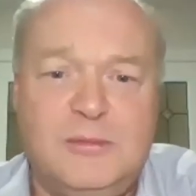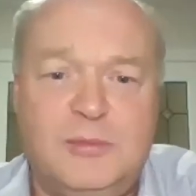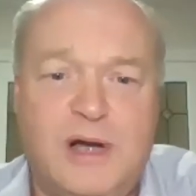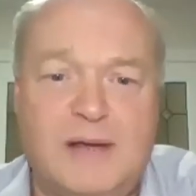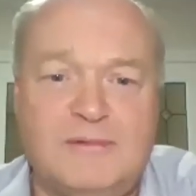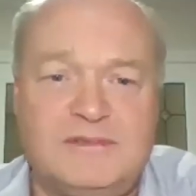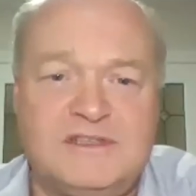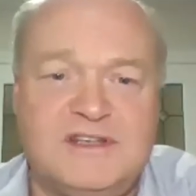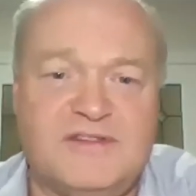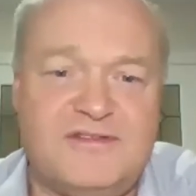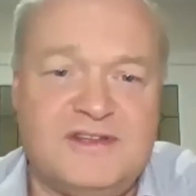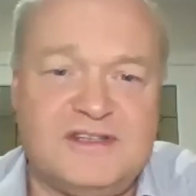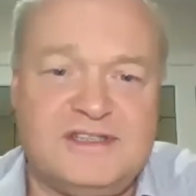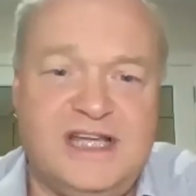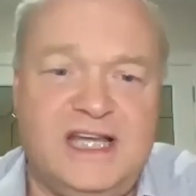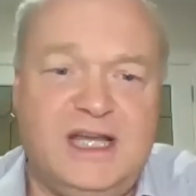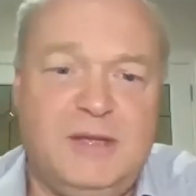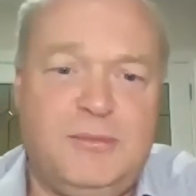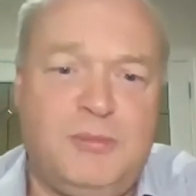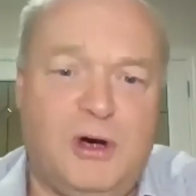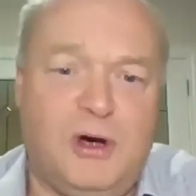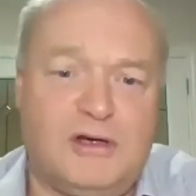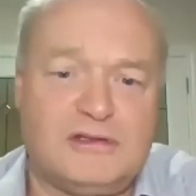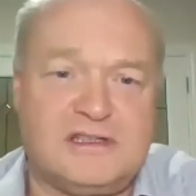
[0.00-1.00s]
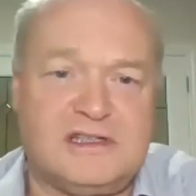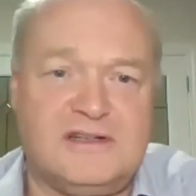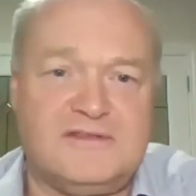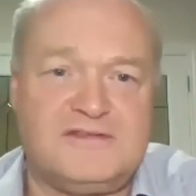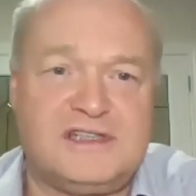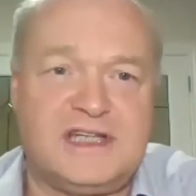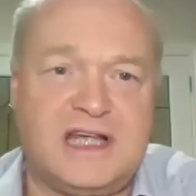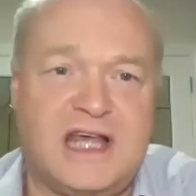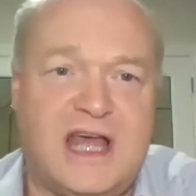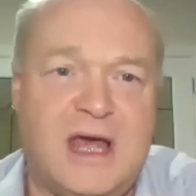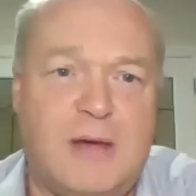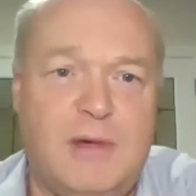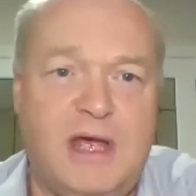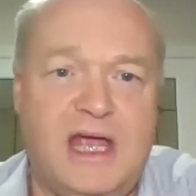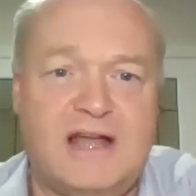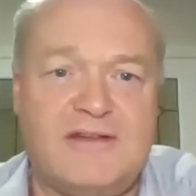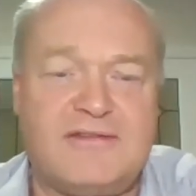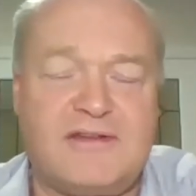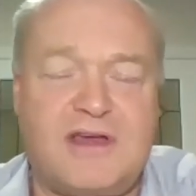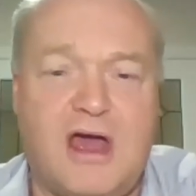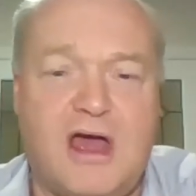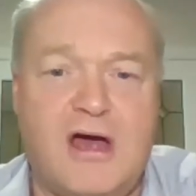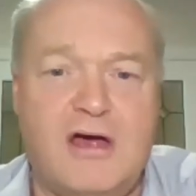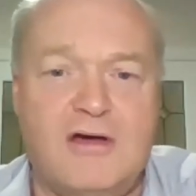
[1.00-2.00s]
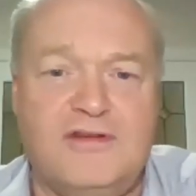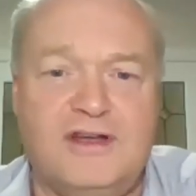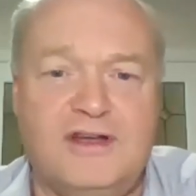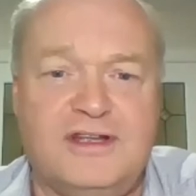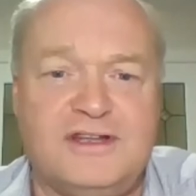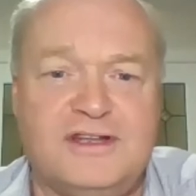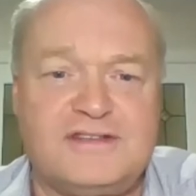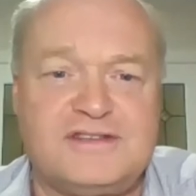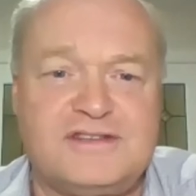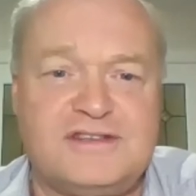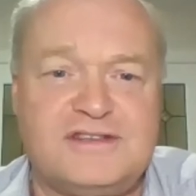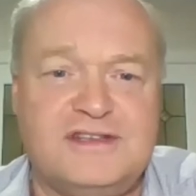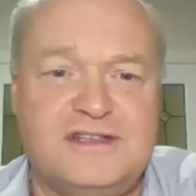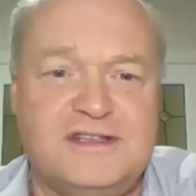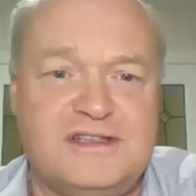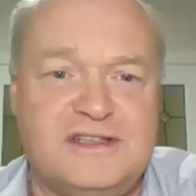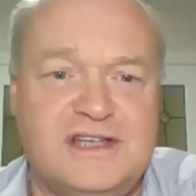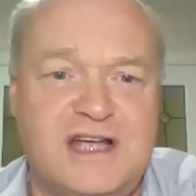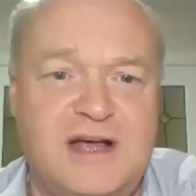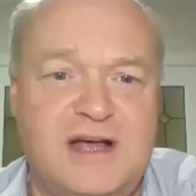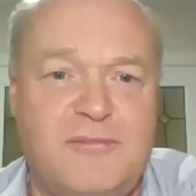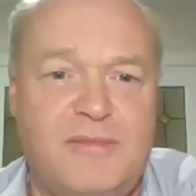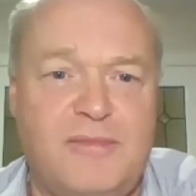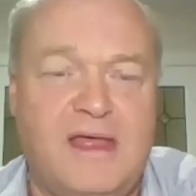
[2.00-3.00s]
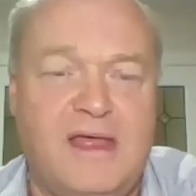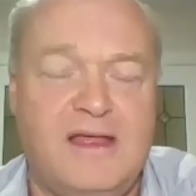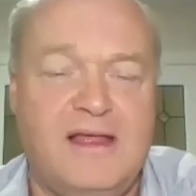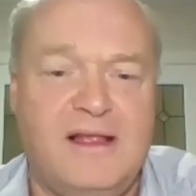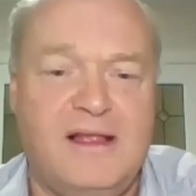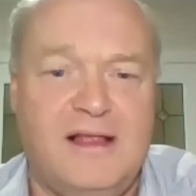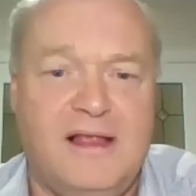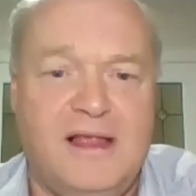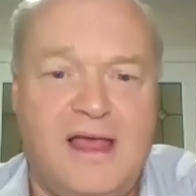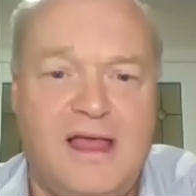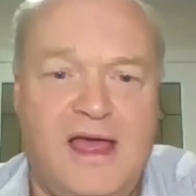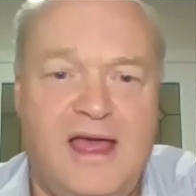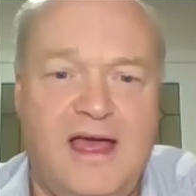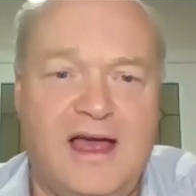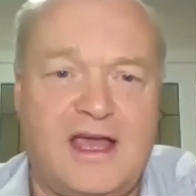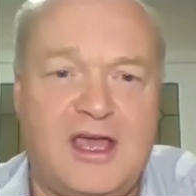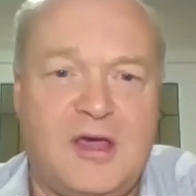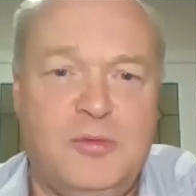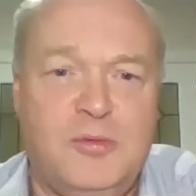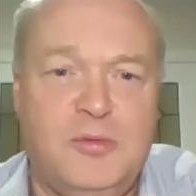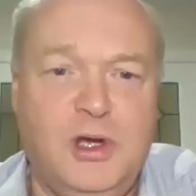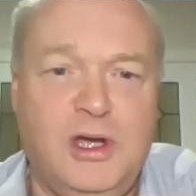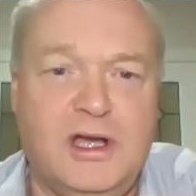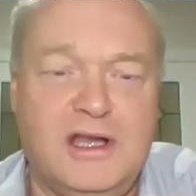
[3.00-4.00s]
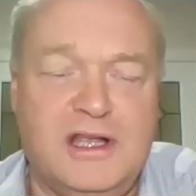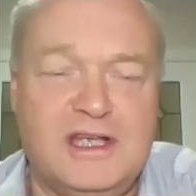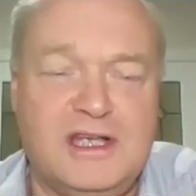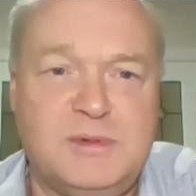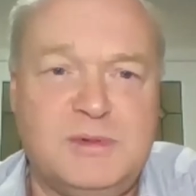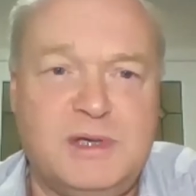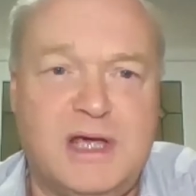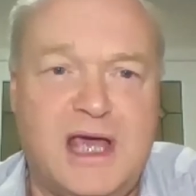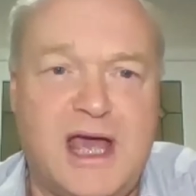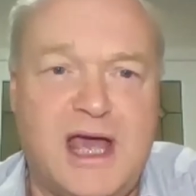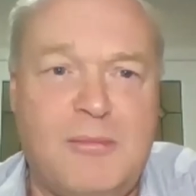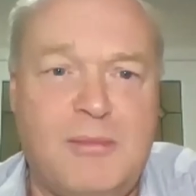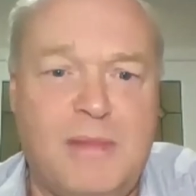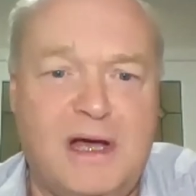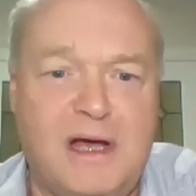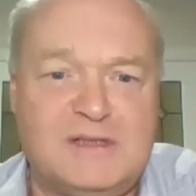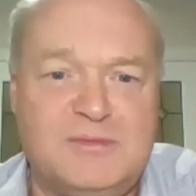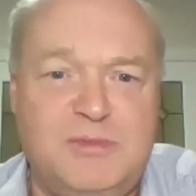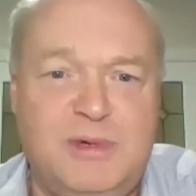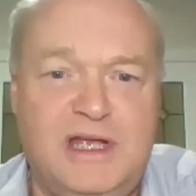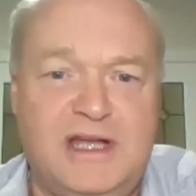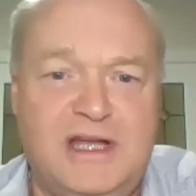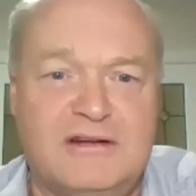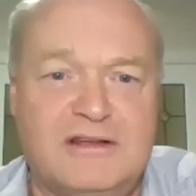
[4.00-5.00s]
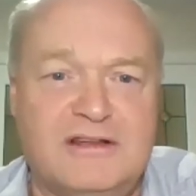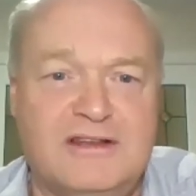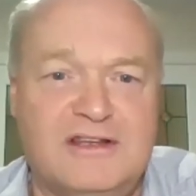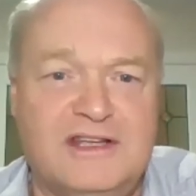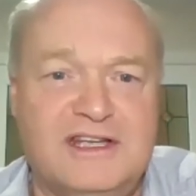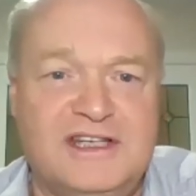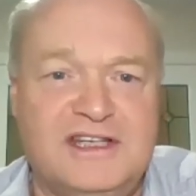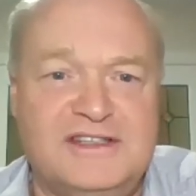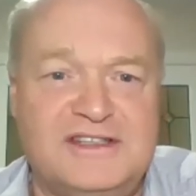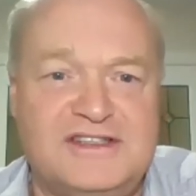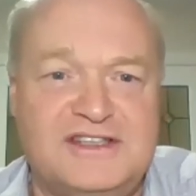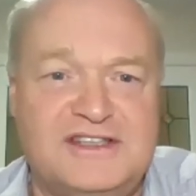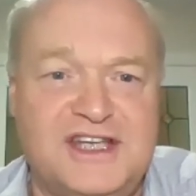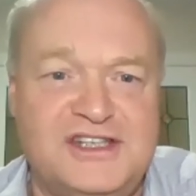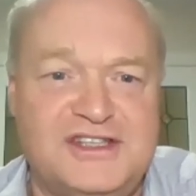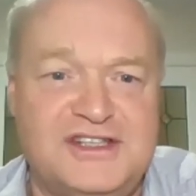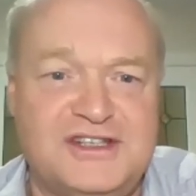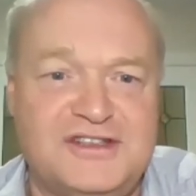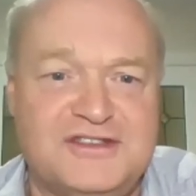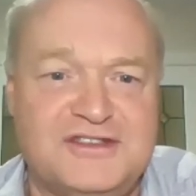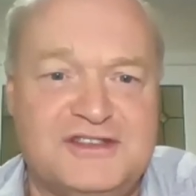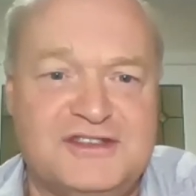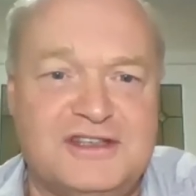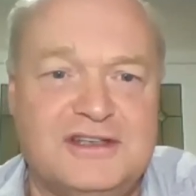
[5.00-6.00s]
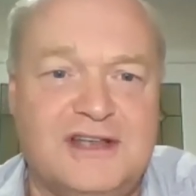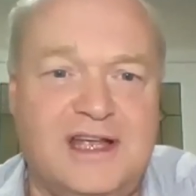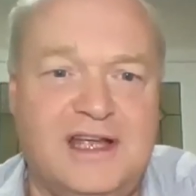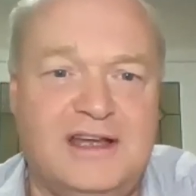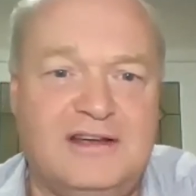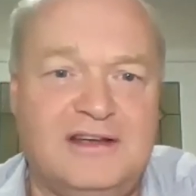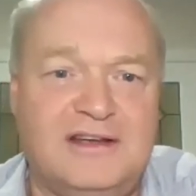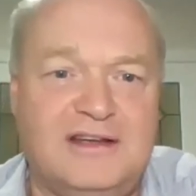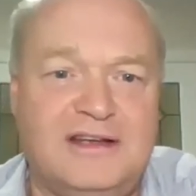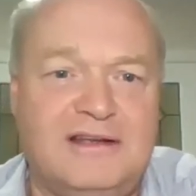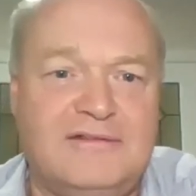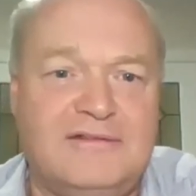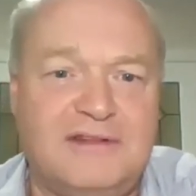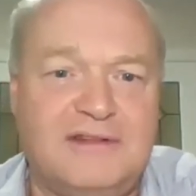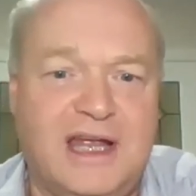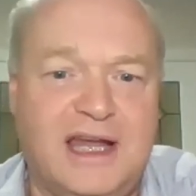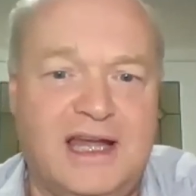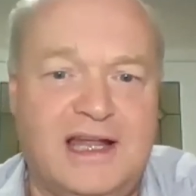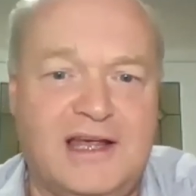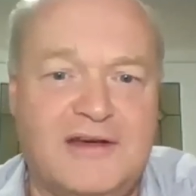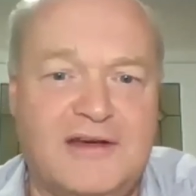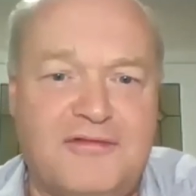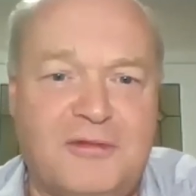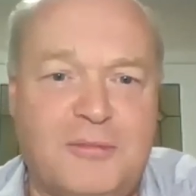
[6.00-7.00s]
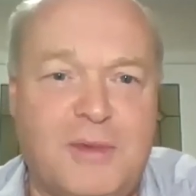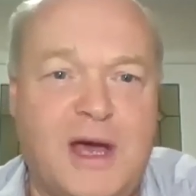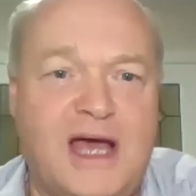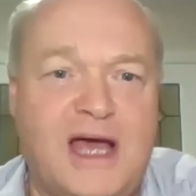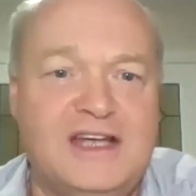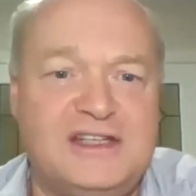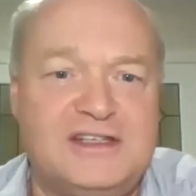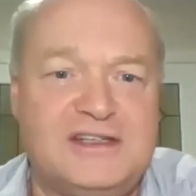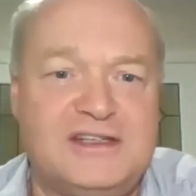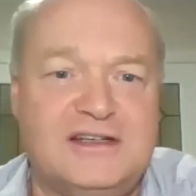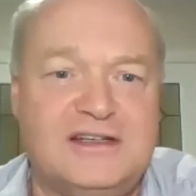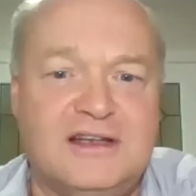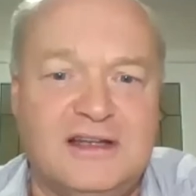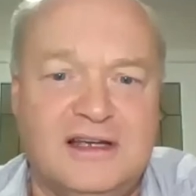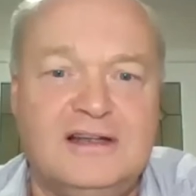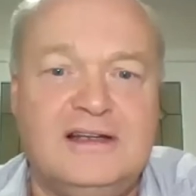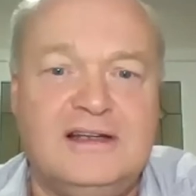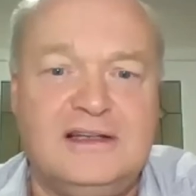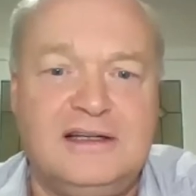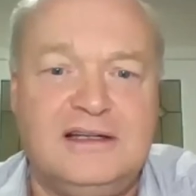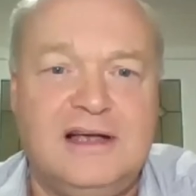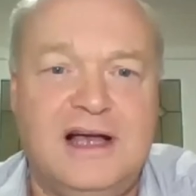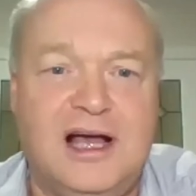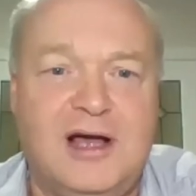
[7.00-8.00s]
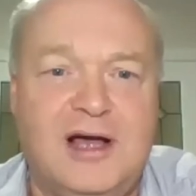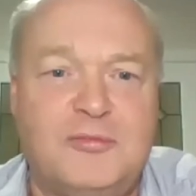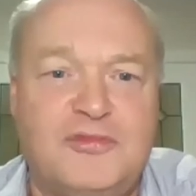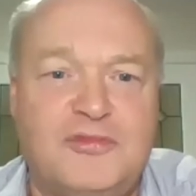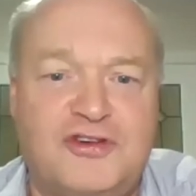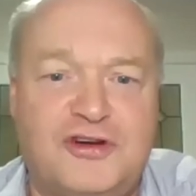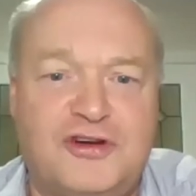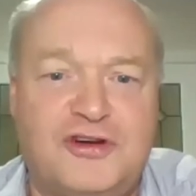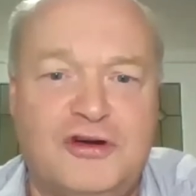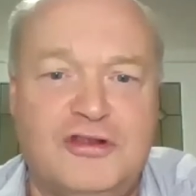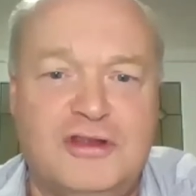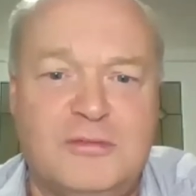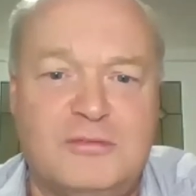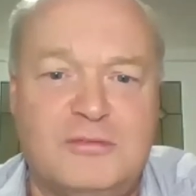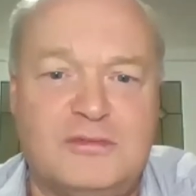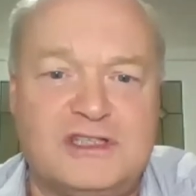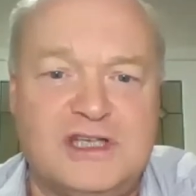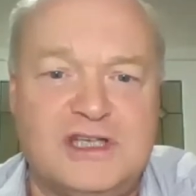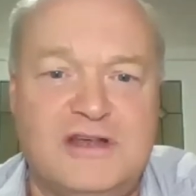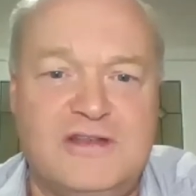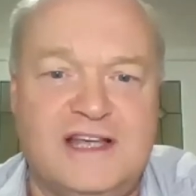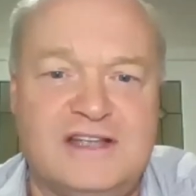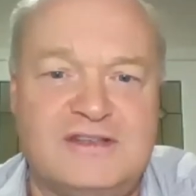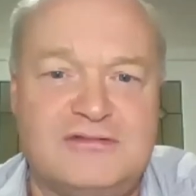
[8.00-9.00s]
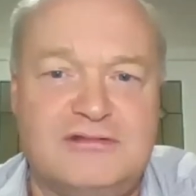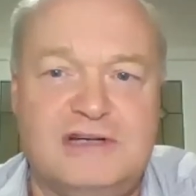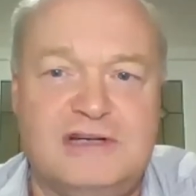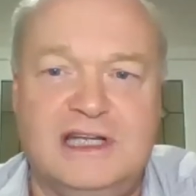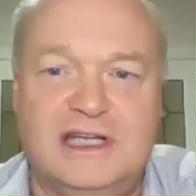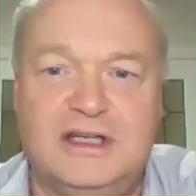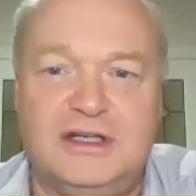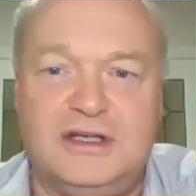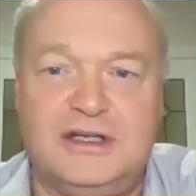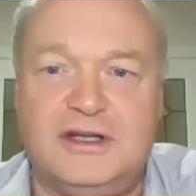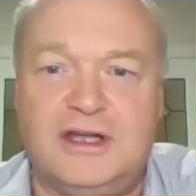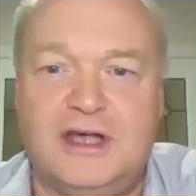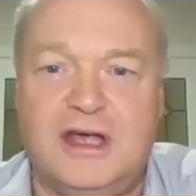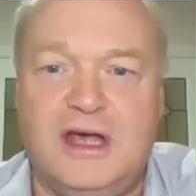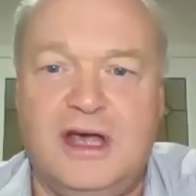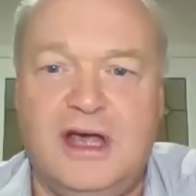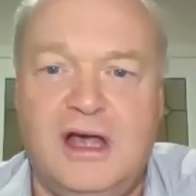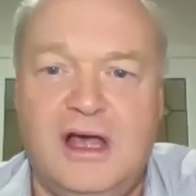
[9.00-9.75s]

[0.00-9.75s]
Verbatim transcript: Perhaps if there's any positives to come out of COVID, it's that our community has become much better at these sessions and getting information through them, so that's really good.